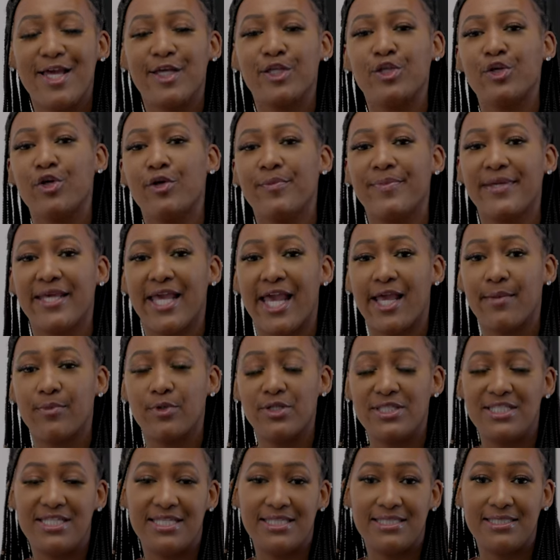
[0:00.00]
You'll be
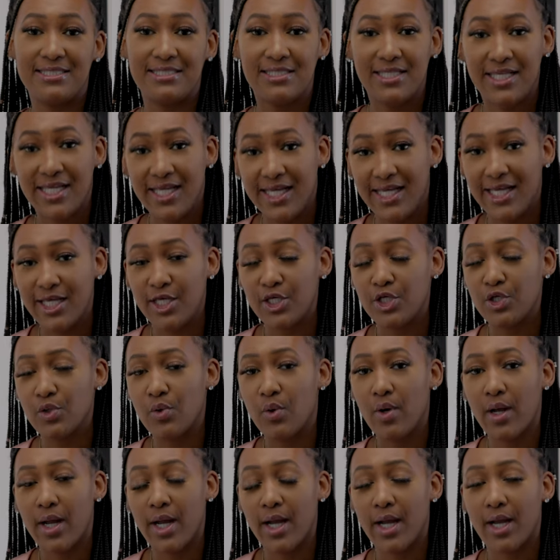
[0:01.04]
able to see
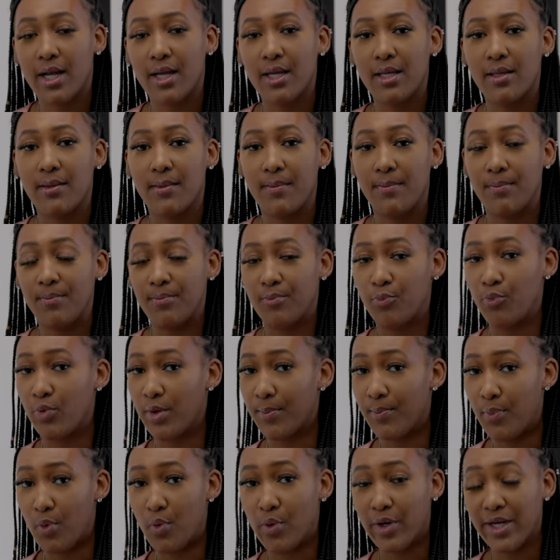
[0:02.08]
your
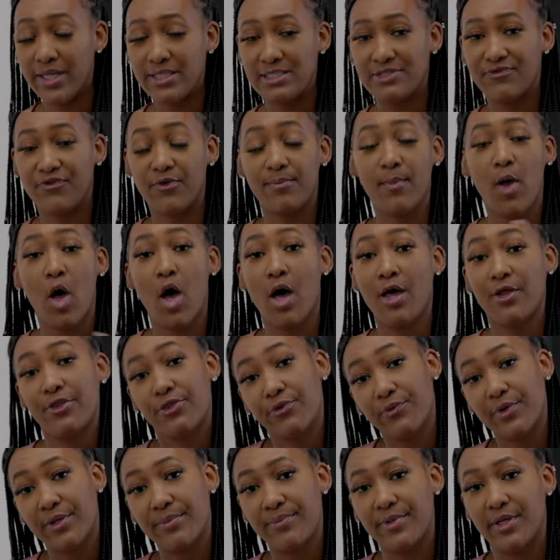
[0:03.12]
reports from all
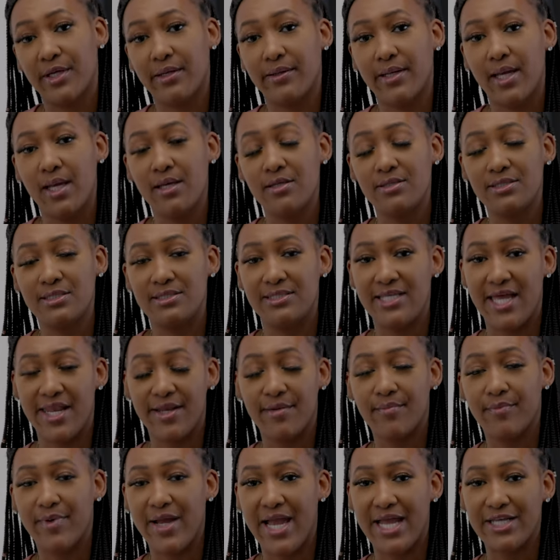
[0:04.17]
three bureaus,
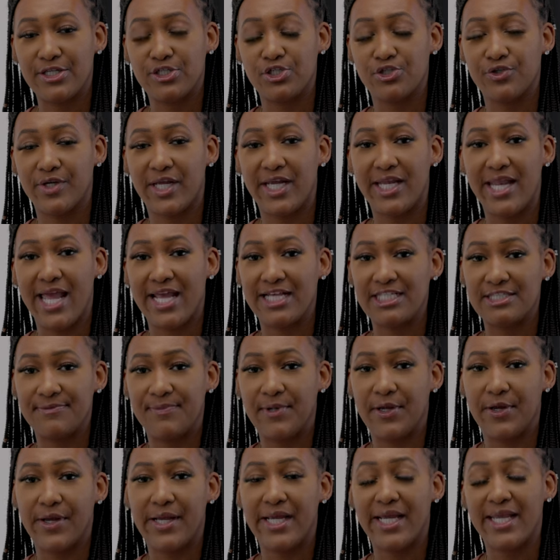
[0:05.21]
Dun & Bradstreet,
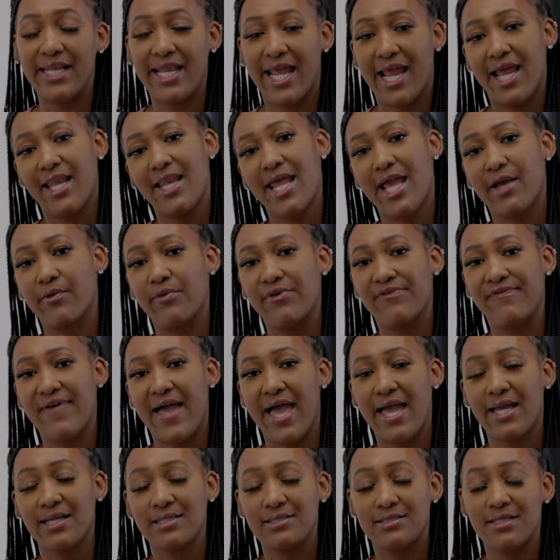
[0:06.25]
Experian, and
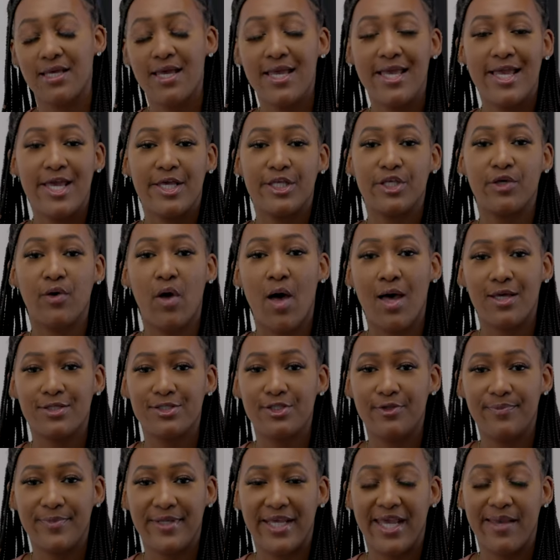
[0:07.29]
Equifax. You'll
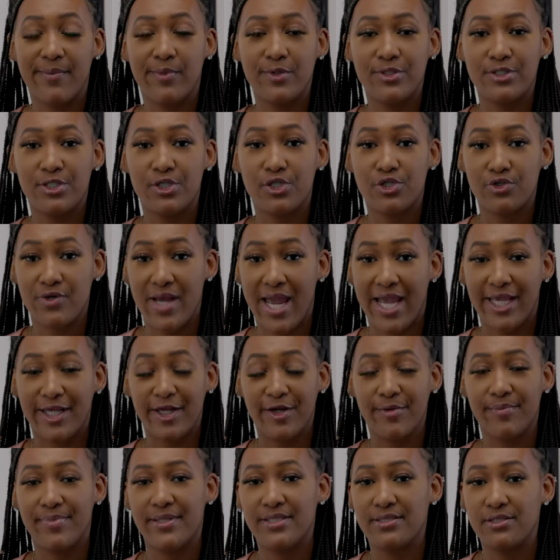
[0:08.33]
also be able to track
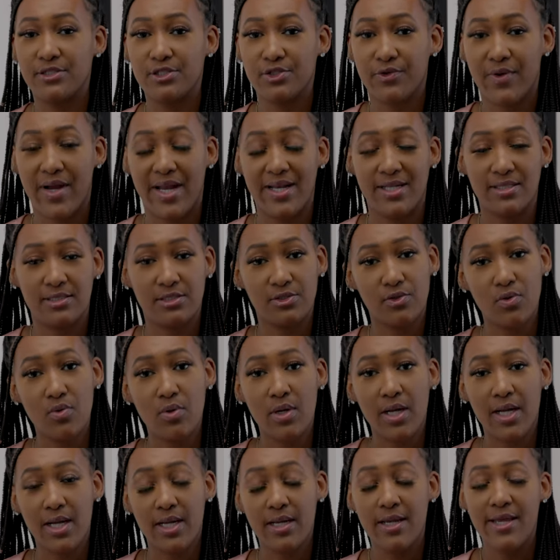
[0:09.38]
your business credit
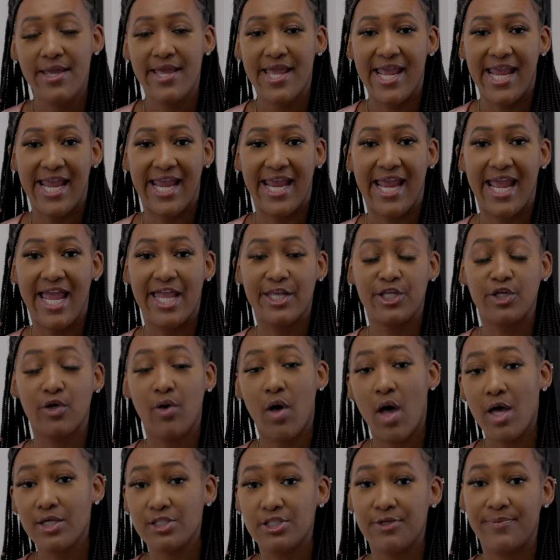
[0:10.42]
score, and you'll
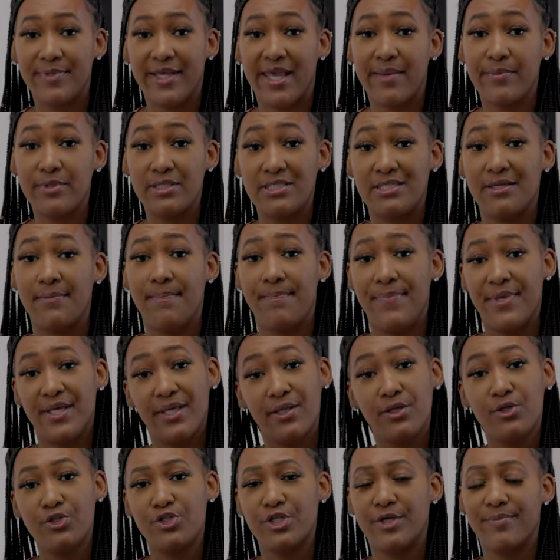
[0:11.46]
also be able to
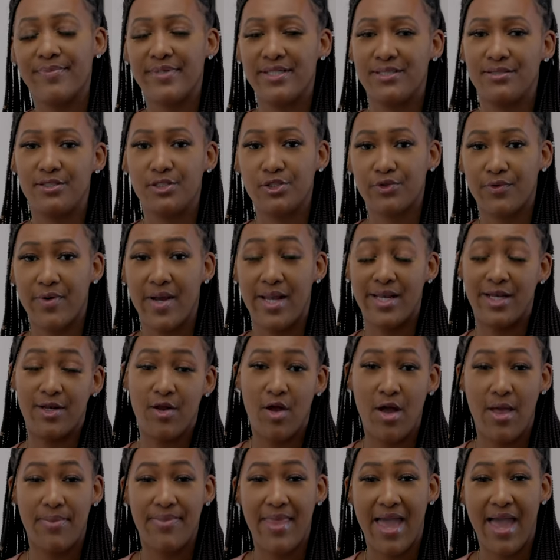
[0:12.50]
build your business credit
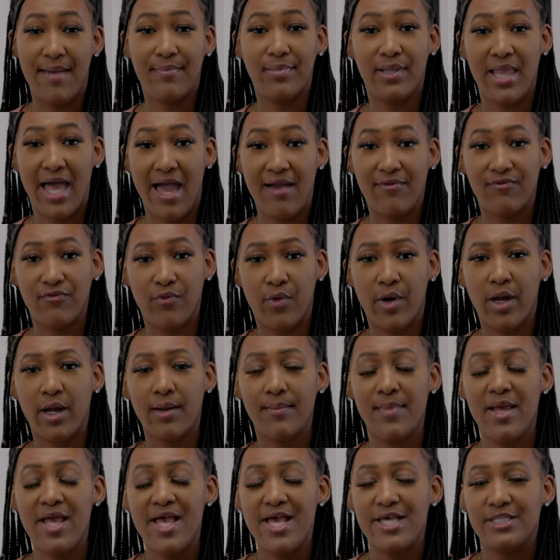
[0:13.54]
on that
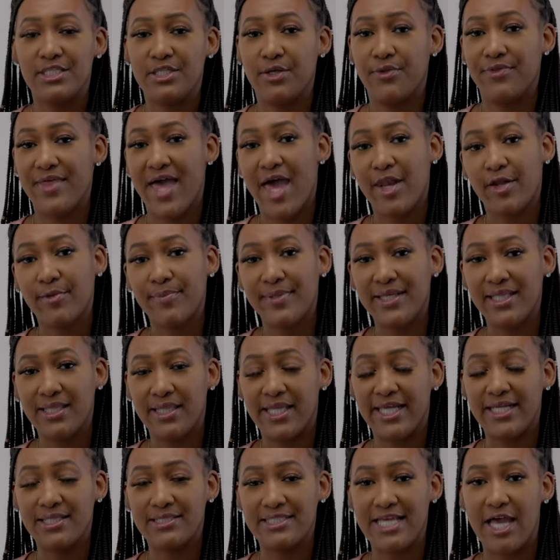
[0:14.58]
platform. So that'll be
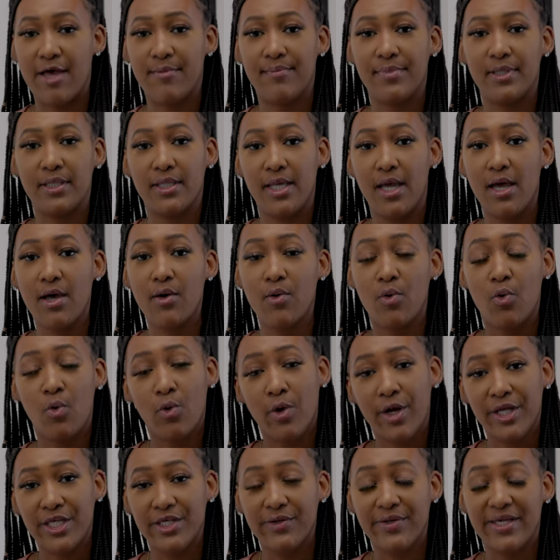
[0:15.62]
linked down below,
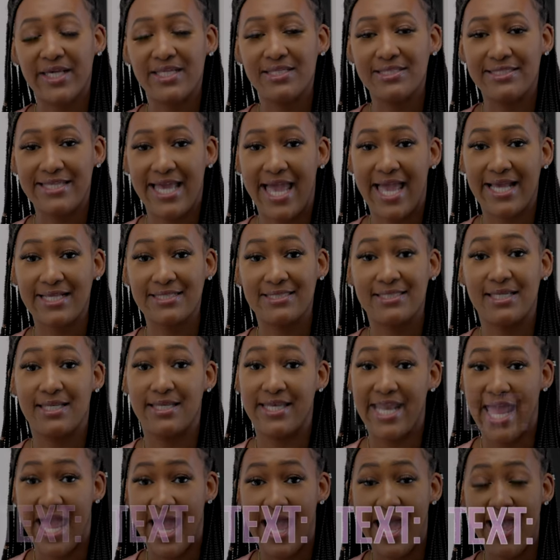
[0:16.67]
or you can text
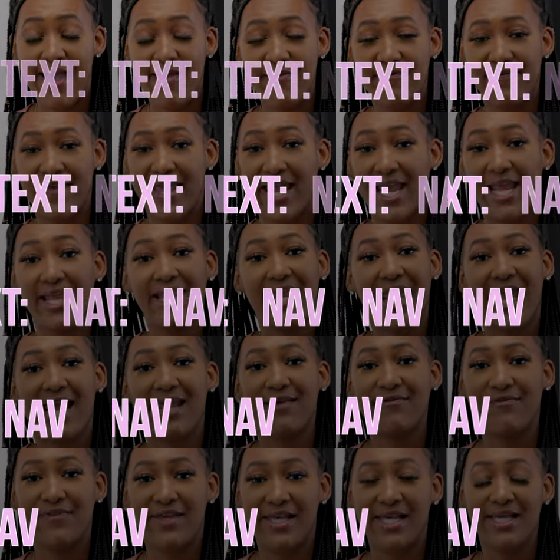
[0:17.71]
NAV,
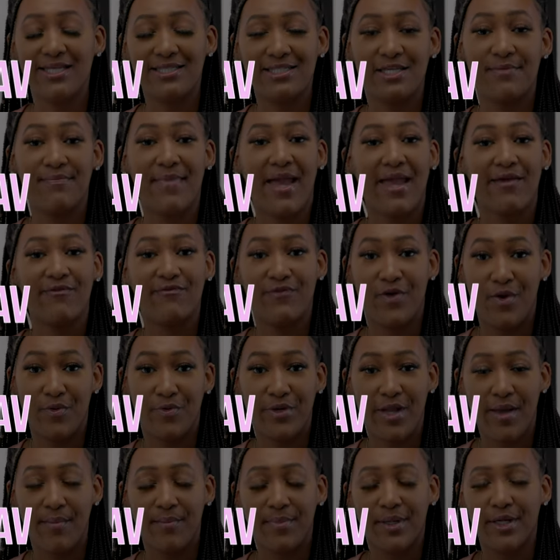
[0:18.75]
N-A-V, to my phone
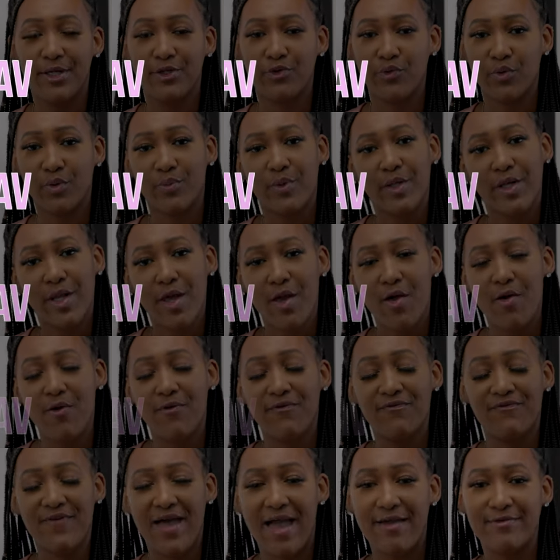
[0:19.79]
number,
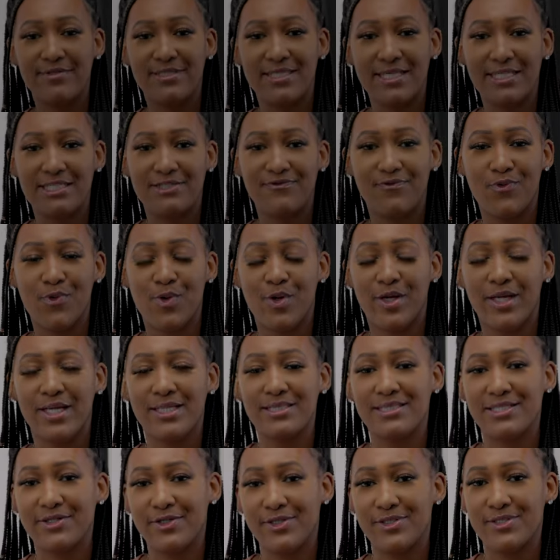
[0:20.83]

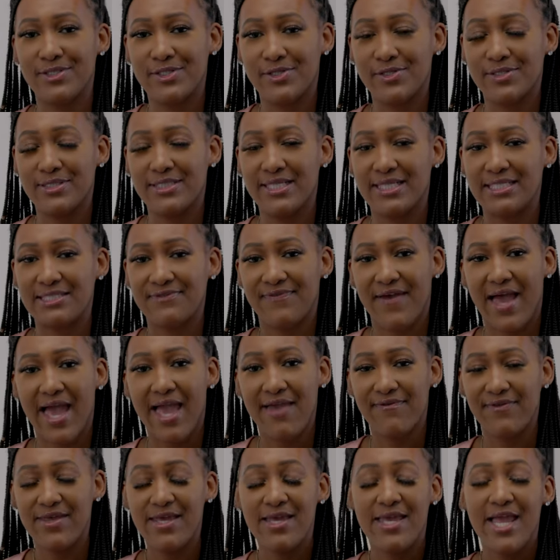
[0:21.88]

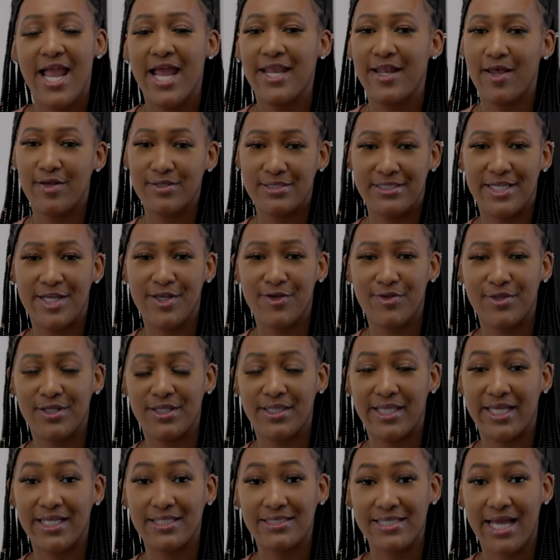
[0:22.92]
310-564-0065, and I'll send you the
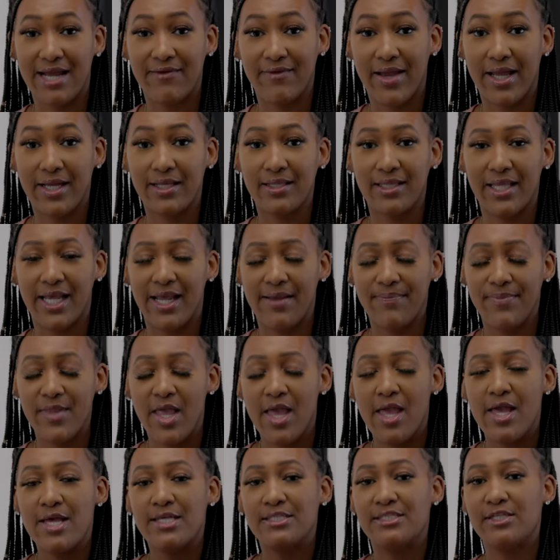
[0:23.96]
link directly.
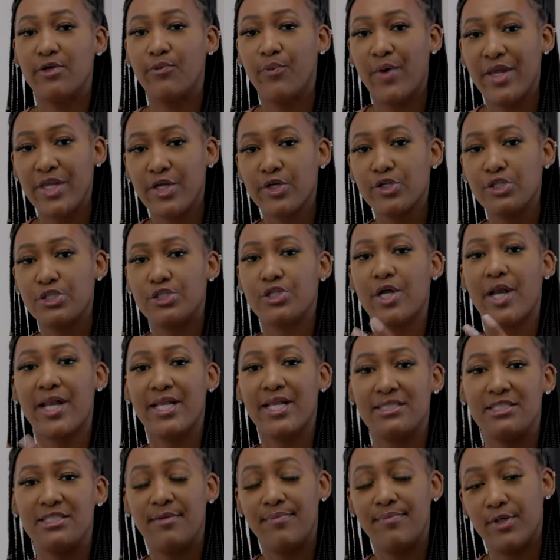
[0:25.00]
So when you're
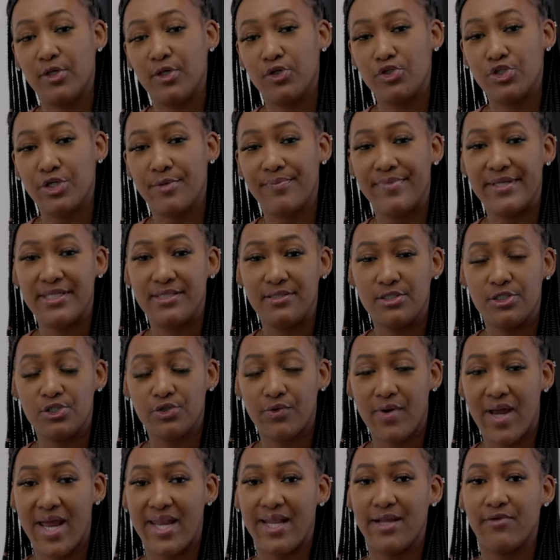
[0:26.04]
starting to build your business
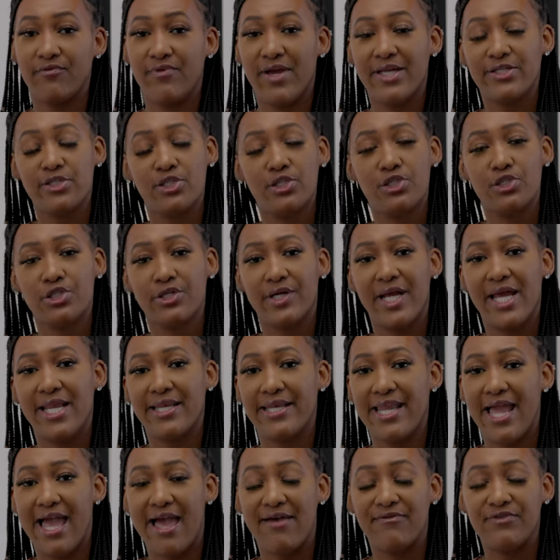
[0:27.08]
credit, register at
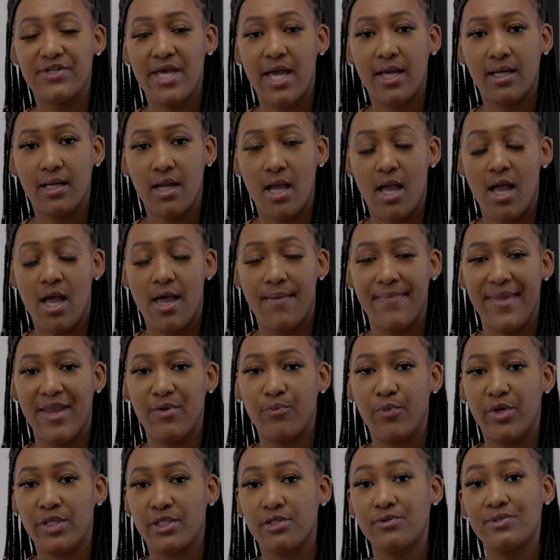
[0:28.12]
nav.com,
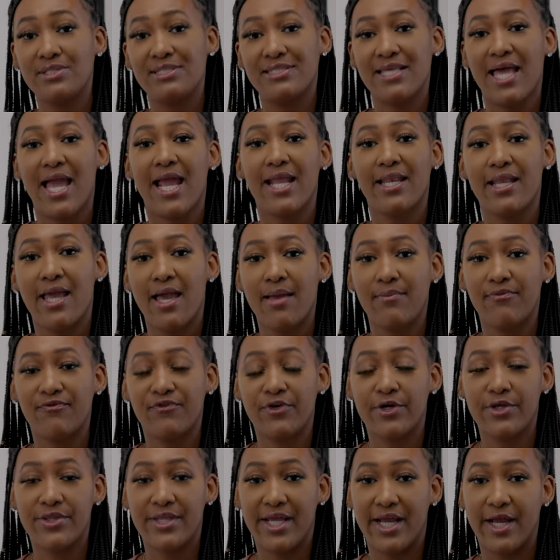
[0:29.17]
and when you sign up
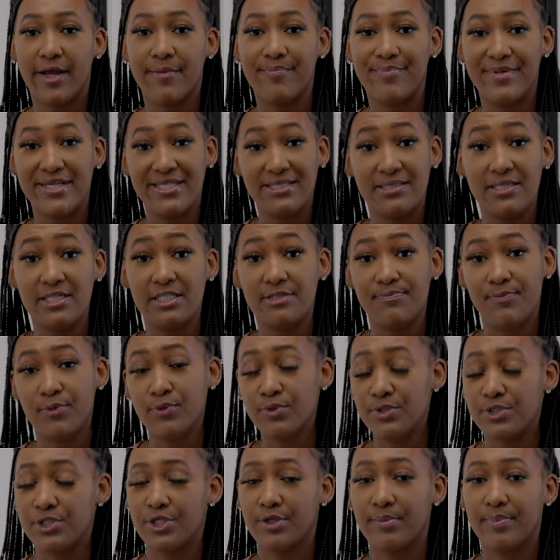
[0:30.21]
for their business
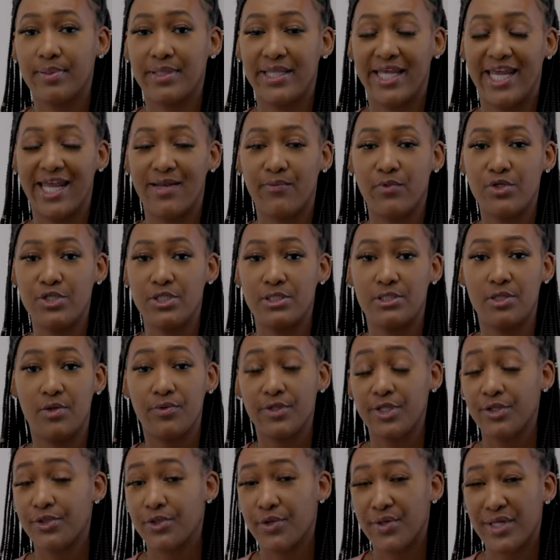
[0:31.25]
booster plan, which is
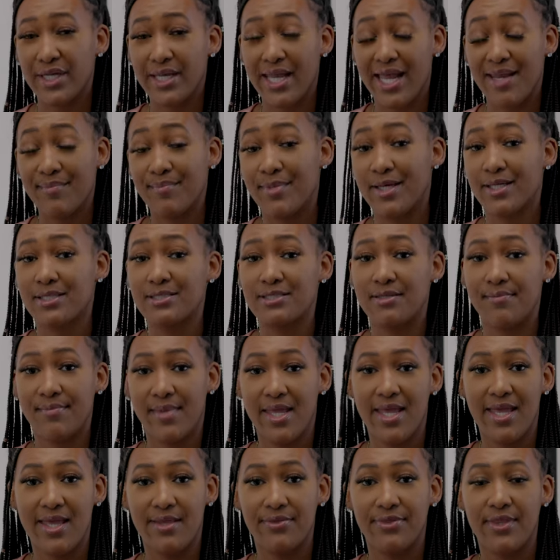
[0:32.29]
only $39 a
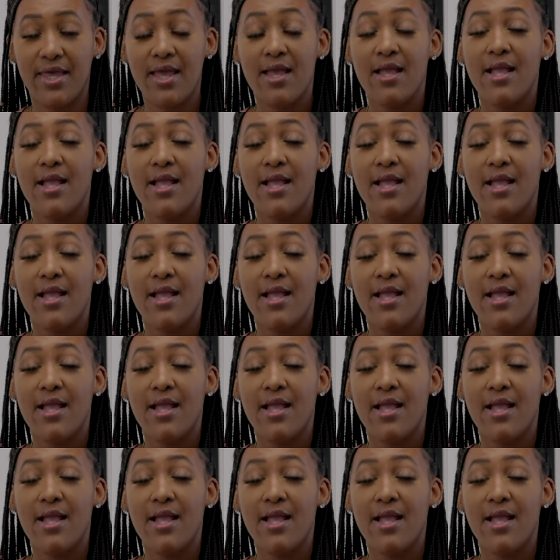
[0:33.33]
month,